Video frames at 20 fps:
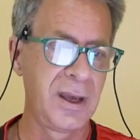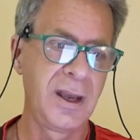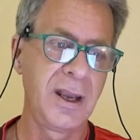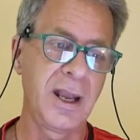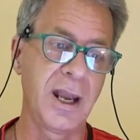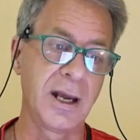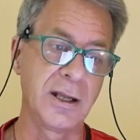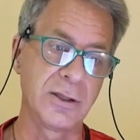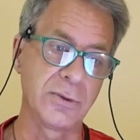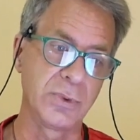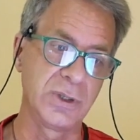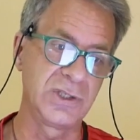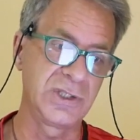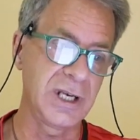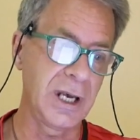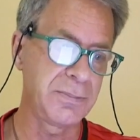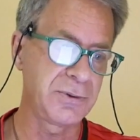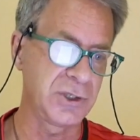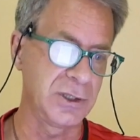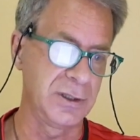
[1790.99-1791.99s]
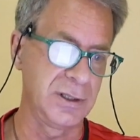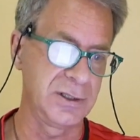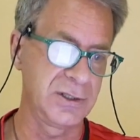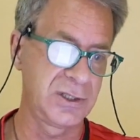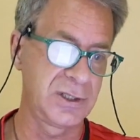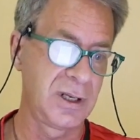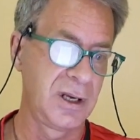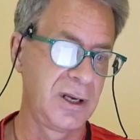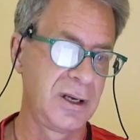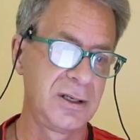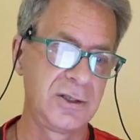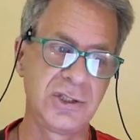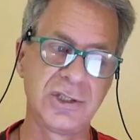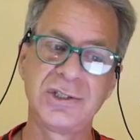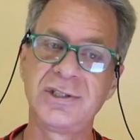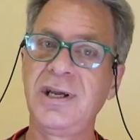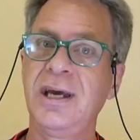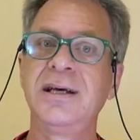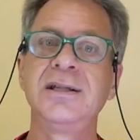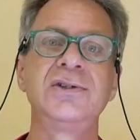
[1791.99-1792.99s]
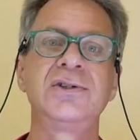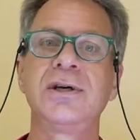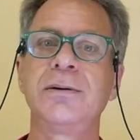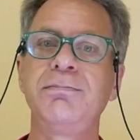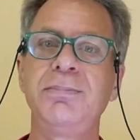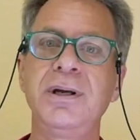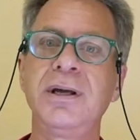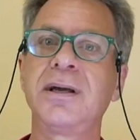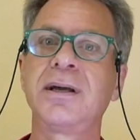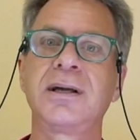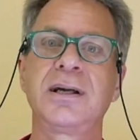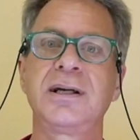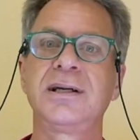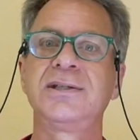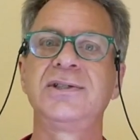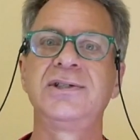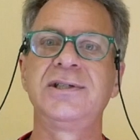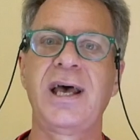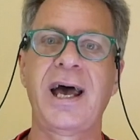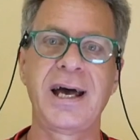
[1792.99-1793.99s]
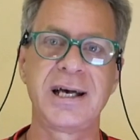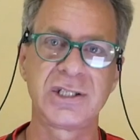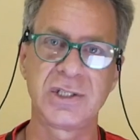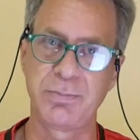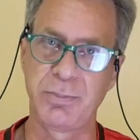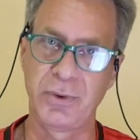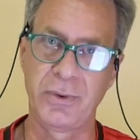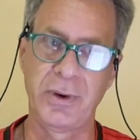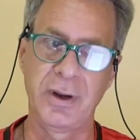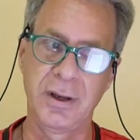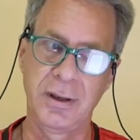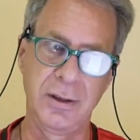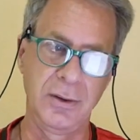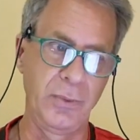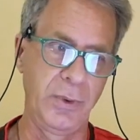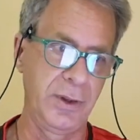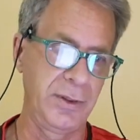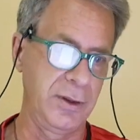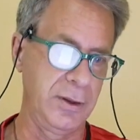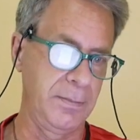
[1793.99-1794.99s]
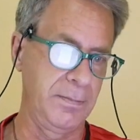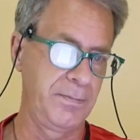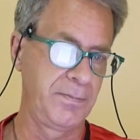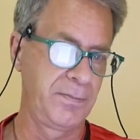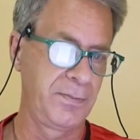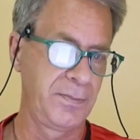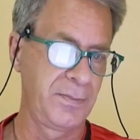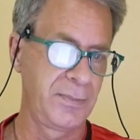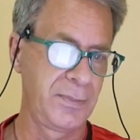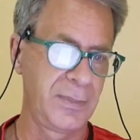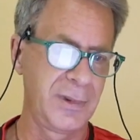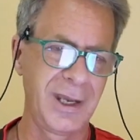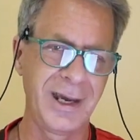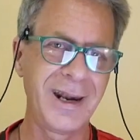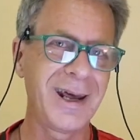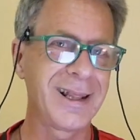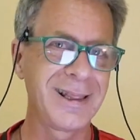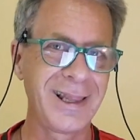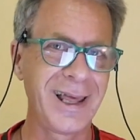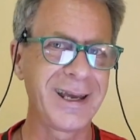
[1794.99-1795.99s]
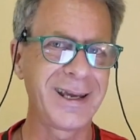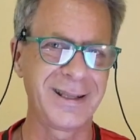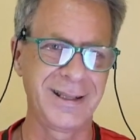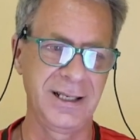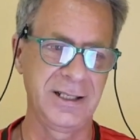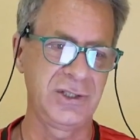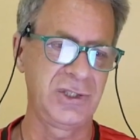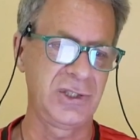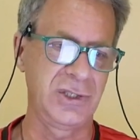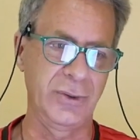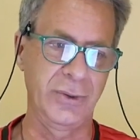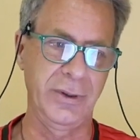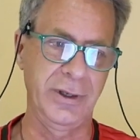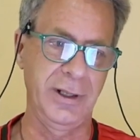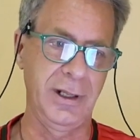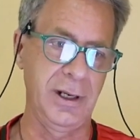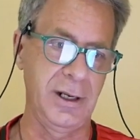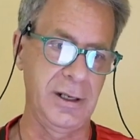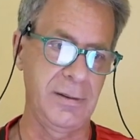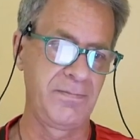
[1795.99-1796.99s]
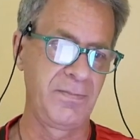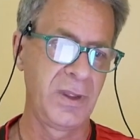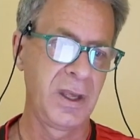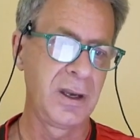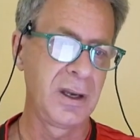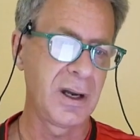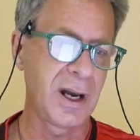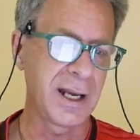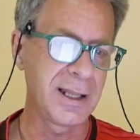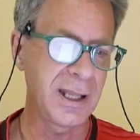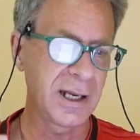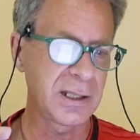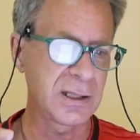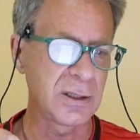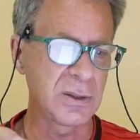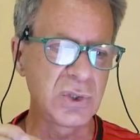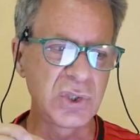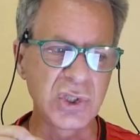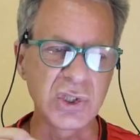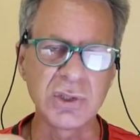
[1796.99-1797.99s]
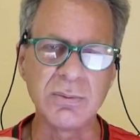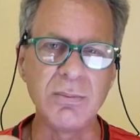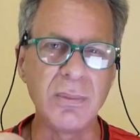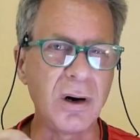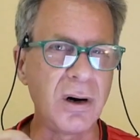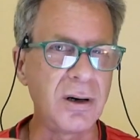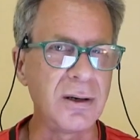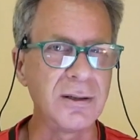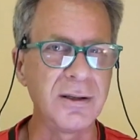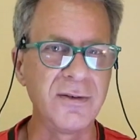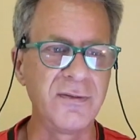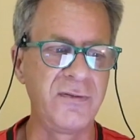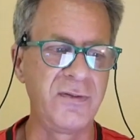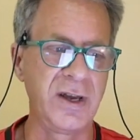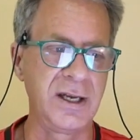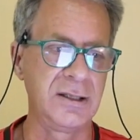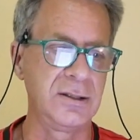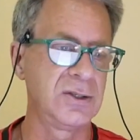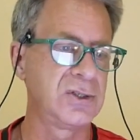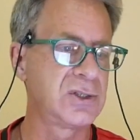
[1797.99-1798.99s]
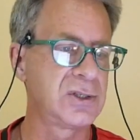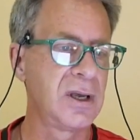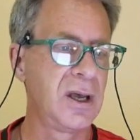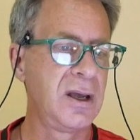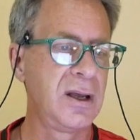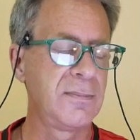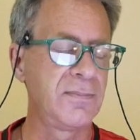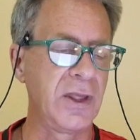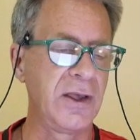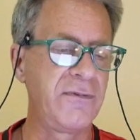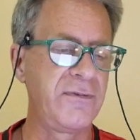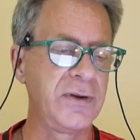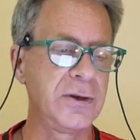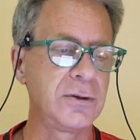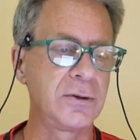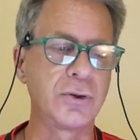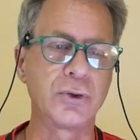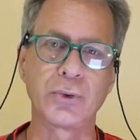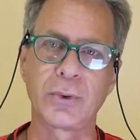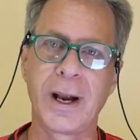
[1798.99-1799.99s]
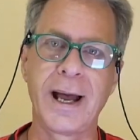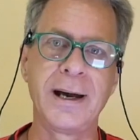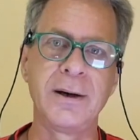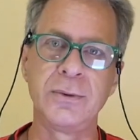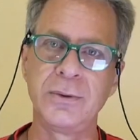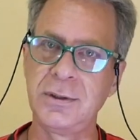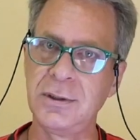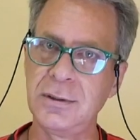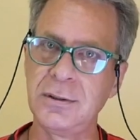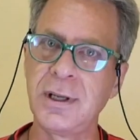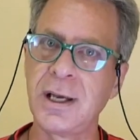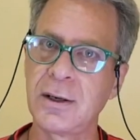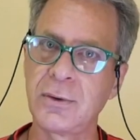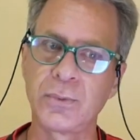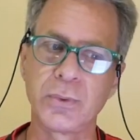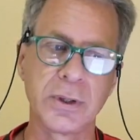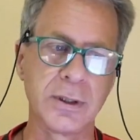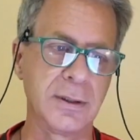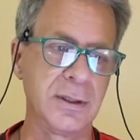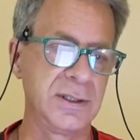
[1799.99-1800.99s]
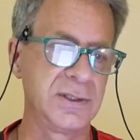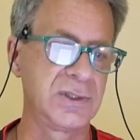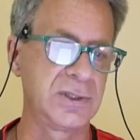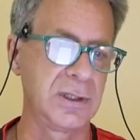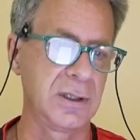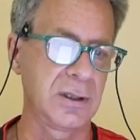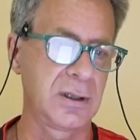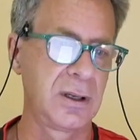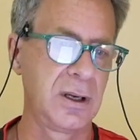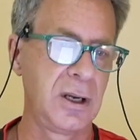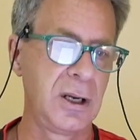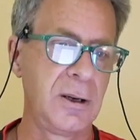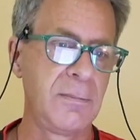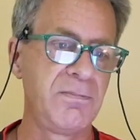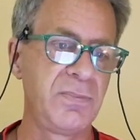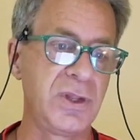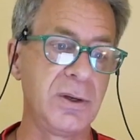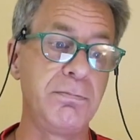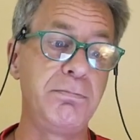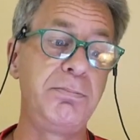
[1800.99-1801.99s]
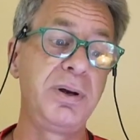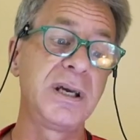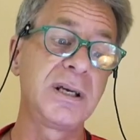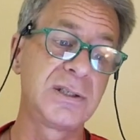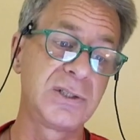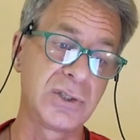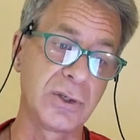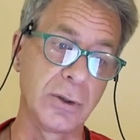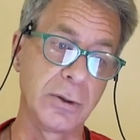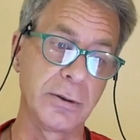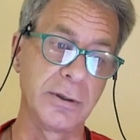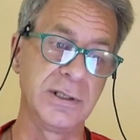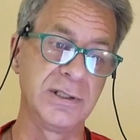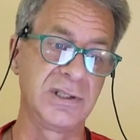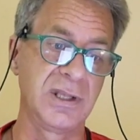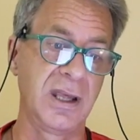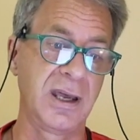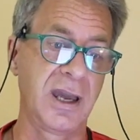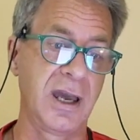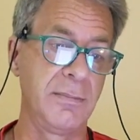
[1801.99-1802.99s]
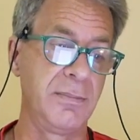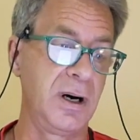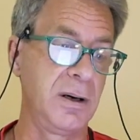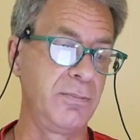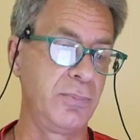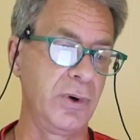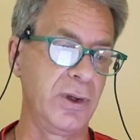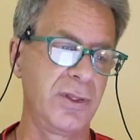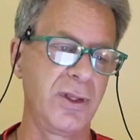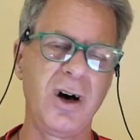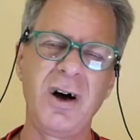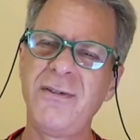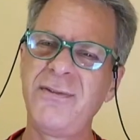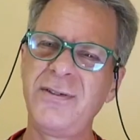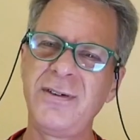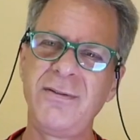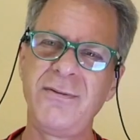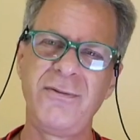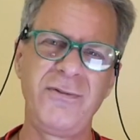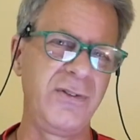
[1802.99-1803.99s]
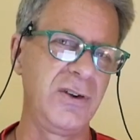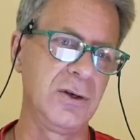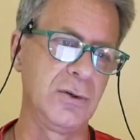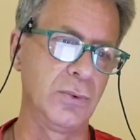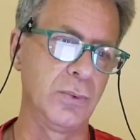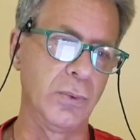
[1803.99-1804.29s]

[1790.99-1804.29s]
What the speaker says: And the receptionist just ends up being exasperated with him. And I like that storyline. I like those small events. They feel grounded and realistic. The big stories they come up with often feel